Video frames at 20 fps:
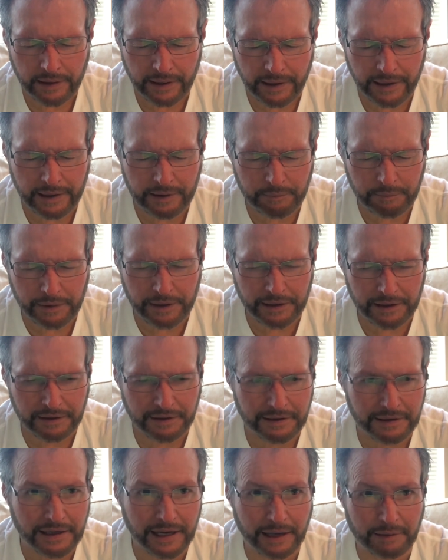
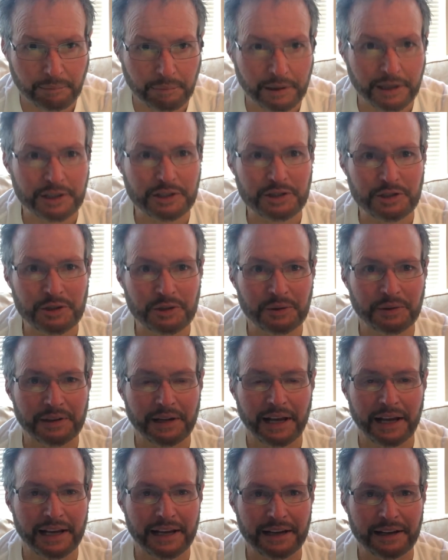Amen. God bless you and
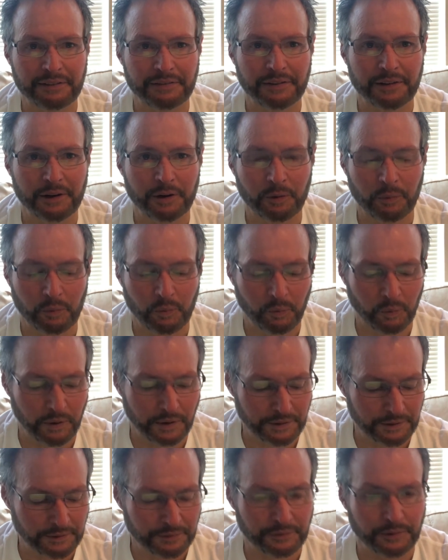have a
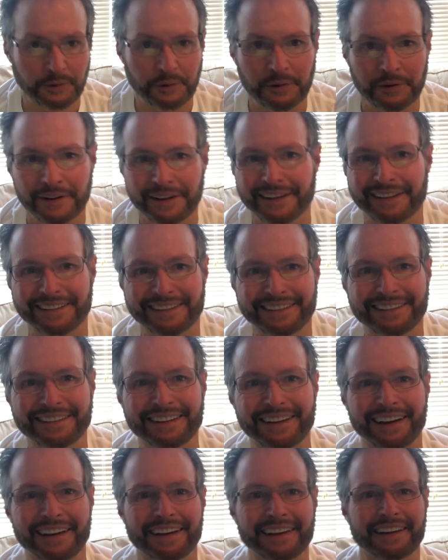wonderful
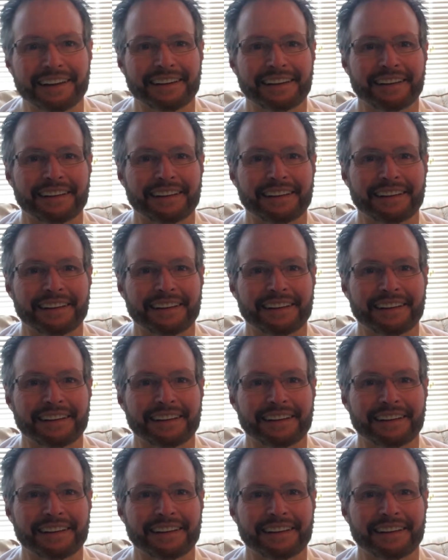day.